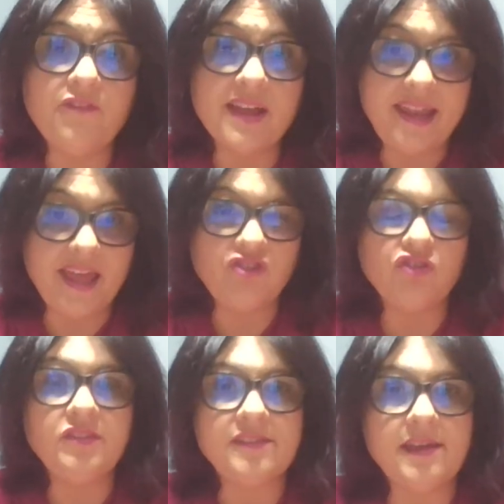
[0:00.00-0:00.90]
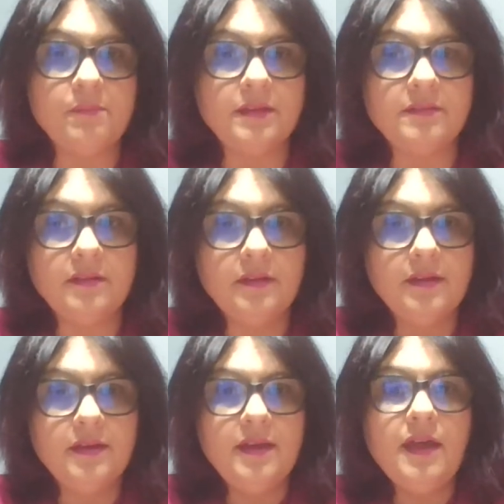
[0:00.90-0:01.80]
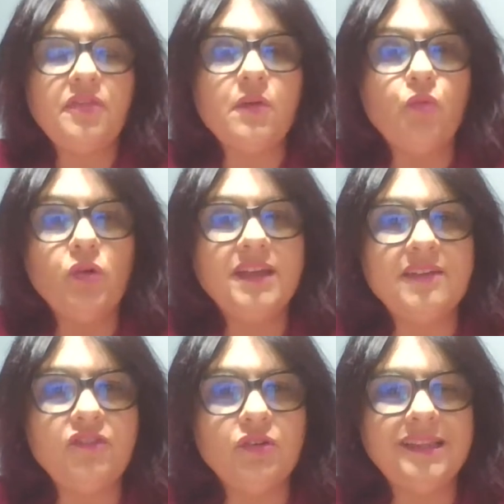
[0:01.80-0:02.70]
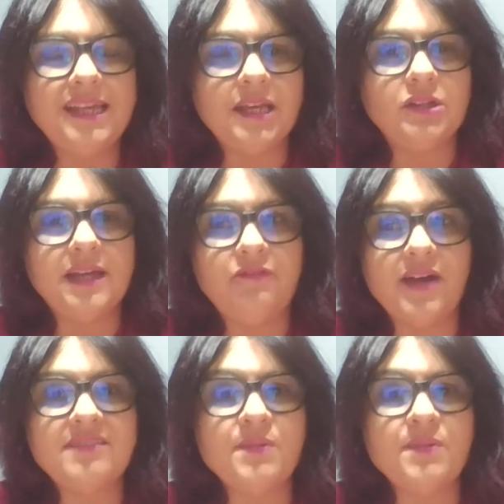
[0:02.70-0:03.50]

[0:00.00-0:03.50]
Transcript: financial statement. They will give you legal advice,